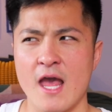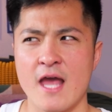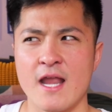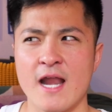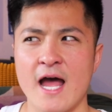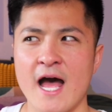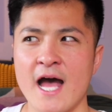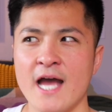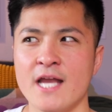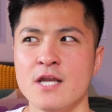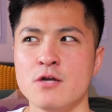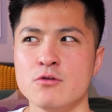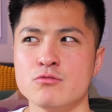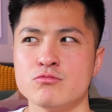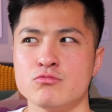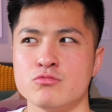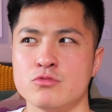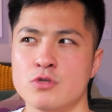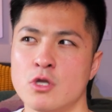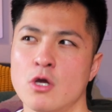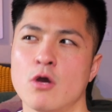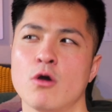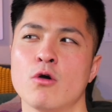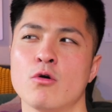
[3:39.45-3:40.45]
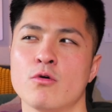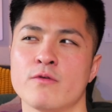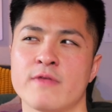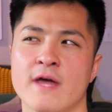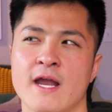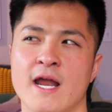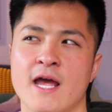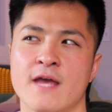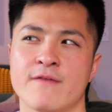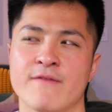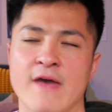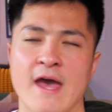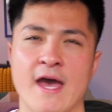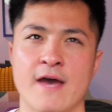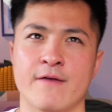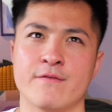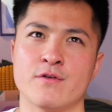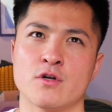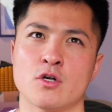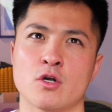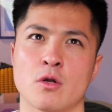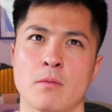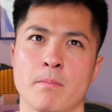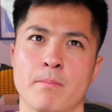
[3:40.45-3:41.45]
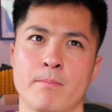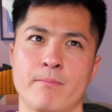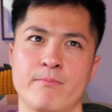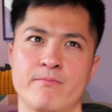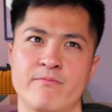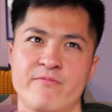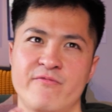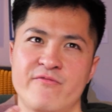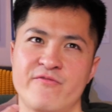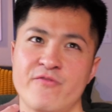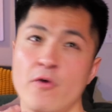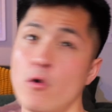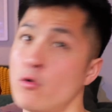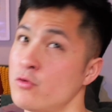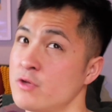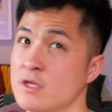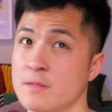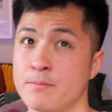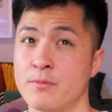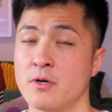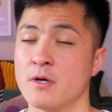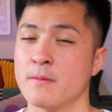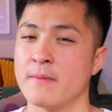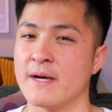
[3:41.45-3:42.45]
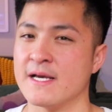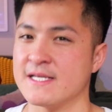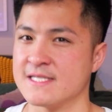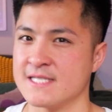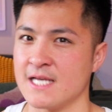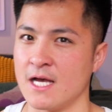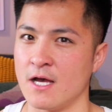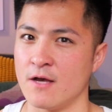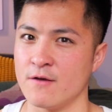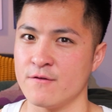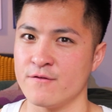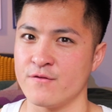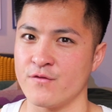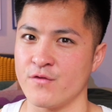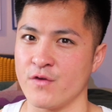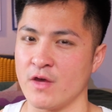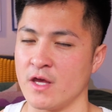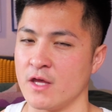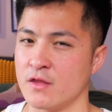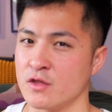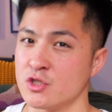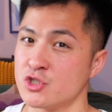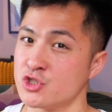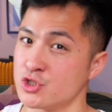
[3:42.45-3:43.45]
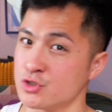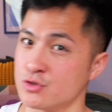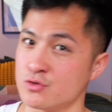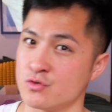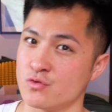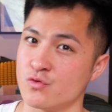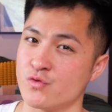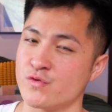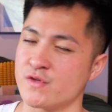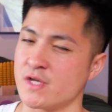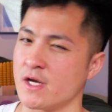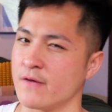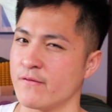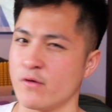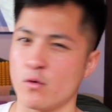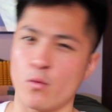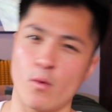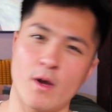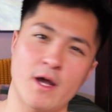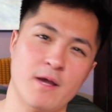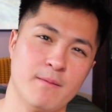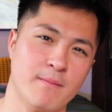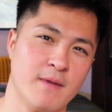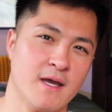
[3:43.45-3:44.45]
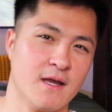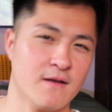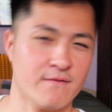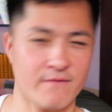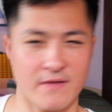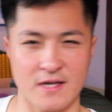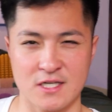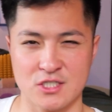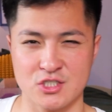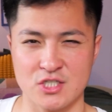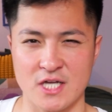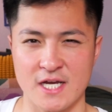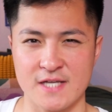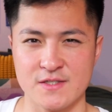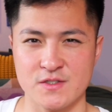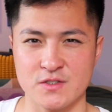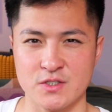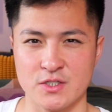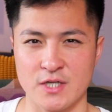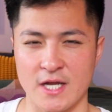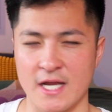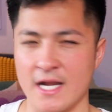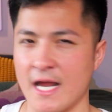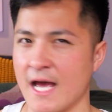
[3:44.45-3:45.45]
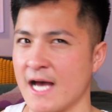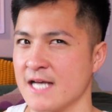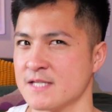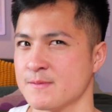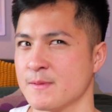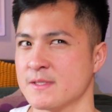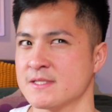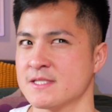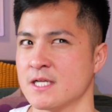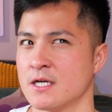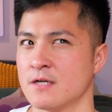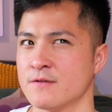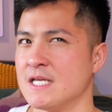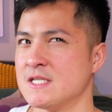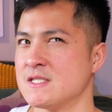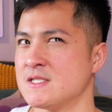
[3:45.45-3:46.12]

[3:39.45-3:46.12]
And I don't know that I've ever fully put myself in the shoes of a white man fetishizer and asked myself,